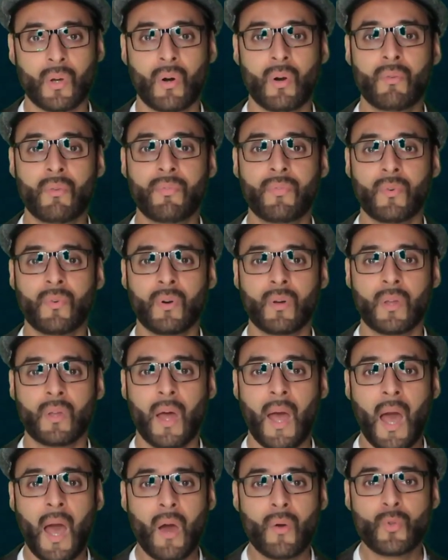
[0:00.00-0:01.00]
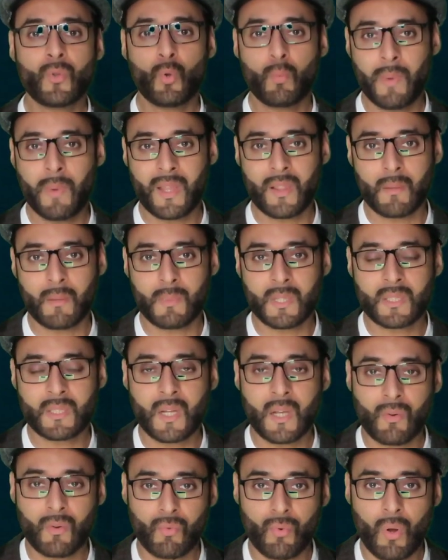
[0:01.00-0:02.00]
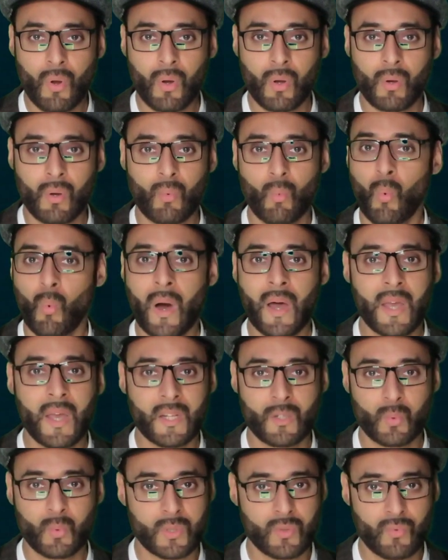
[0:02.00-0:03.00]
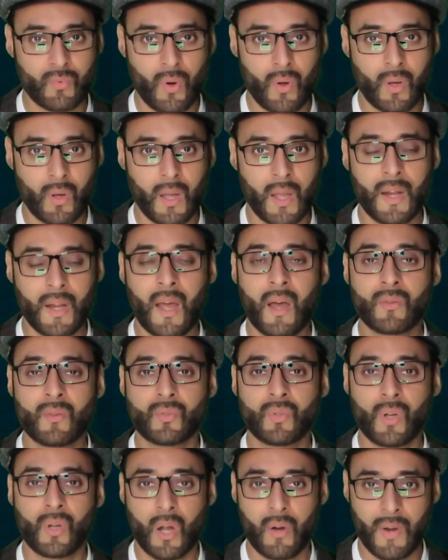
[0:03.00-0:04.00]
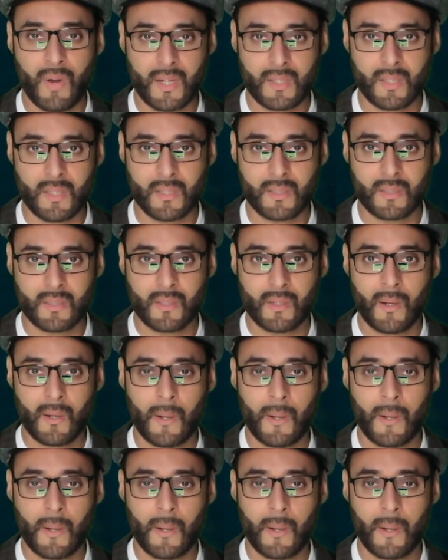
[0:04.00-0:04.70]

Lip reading: of how you made the mistake wrong, why it was wrong, and how to correct it.